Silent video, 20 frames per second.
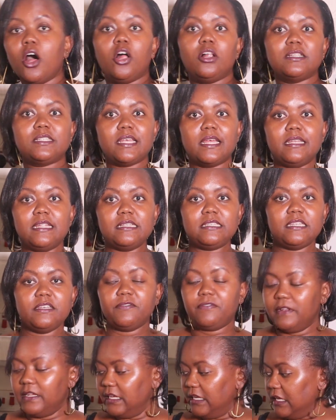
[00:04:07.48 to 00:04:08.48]

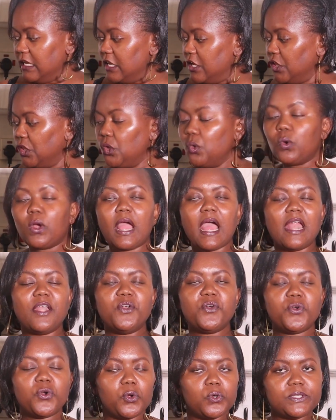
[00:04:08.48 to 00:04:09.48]
Alternatively, you
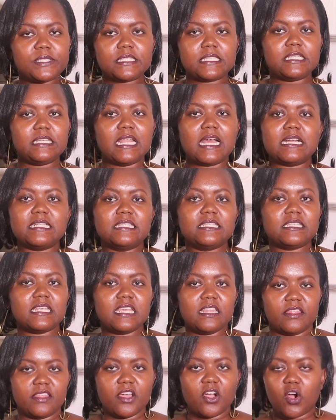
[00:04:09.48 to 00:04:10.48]
can roast nuts
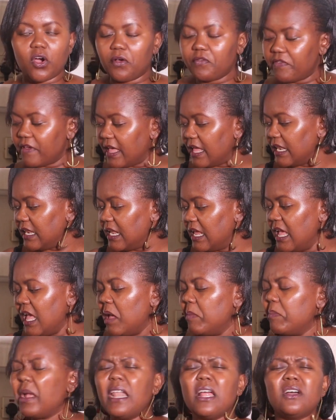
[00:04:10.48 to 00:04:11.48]
in the oven,
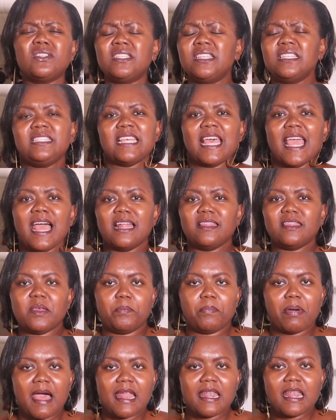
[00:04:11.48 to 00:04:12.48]
but now since I had
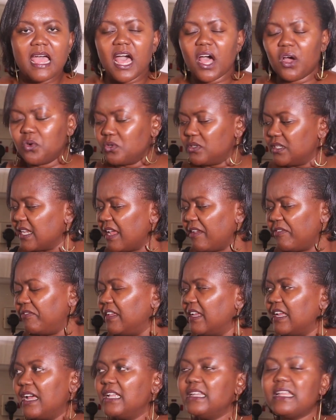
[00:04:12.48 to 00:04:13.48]
the pan out, I
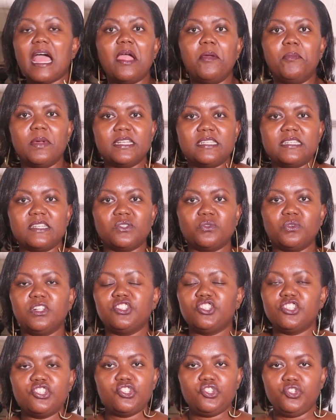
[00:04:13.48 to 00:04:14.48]
figured I might as
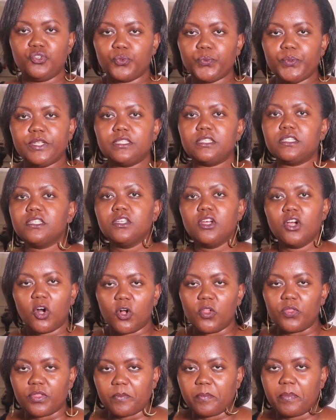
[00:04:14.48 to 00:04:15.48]
well just do it
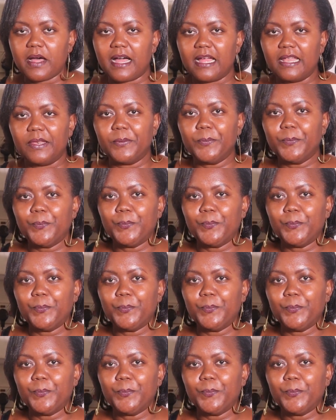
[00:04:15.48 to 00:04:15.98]
on the pan.